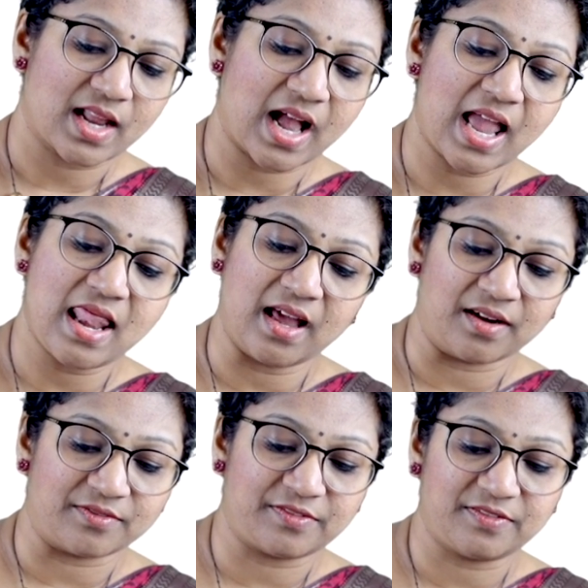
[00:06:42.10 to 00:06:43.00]
I
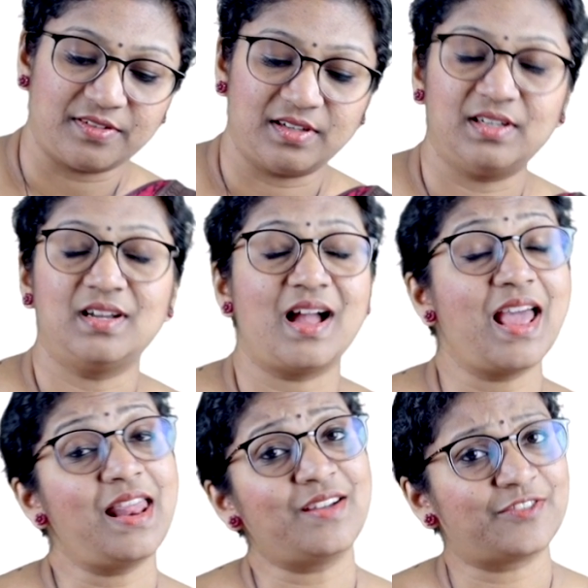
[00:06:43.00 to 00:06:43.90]
love
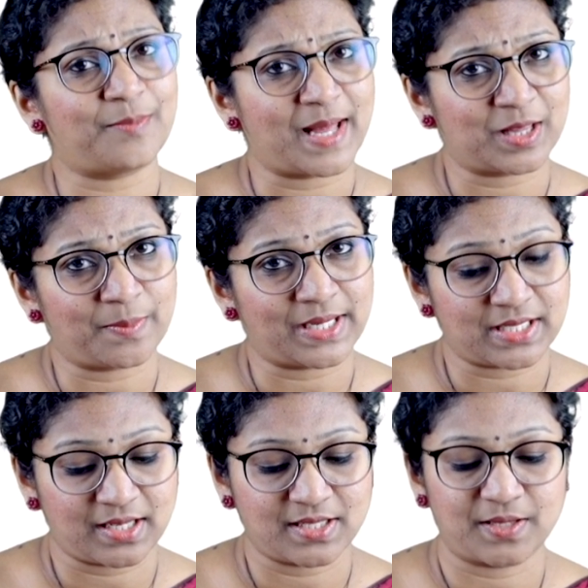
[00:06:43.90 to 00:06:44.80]

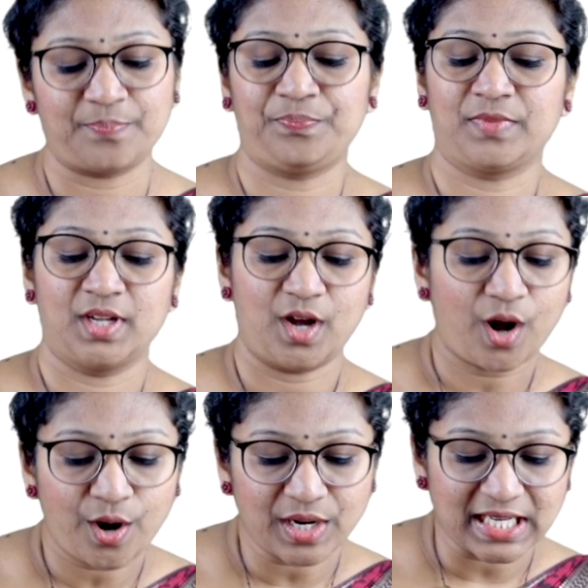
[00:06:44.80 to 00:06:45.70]
mathematics.
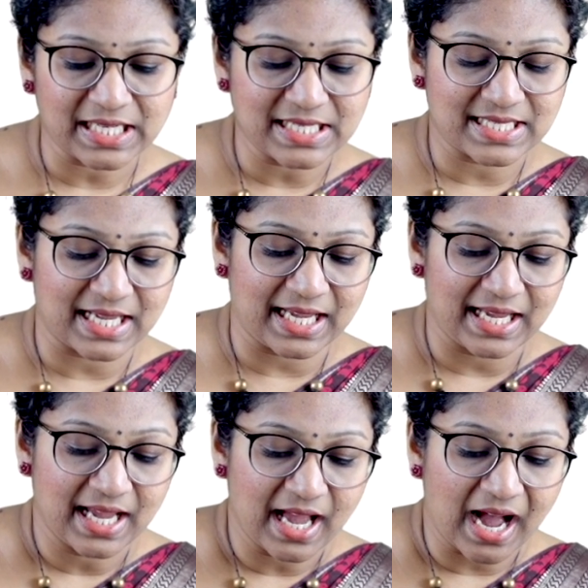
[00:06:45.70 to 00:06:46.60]
Or I can
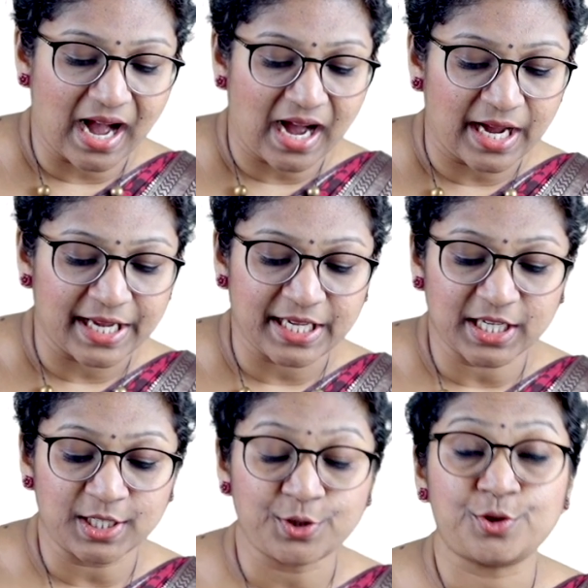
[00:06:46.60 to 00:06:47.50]
say, I
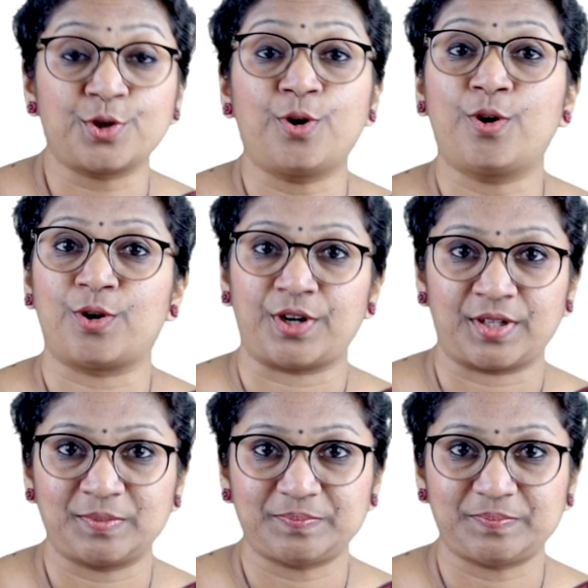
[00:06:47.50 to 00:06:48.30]
adore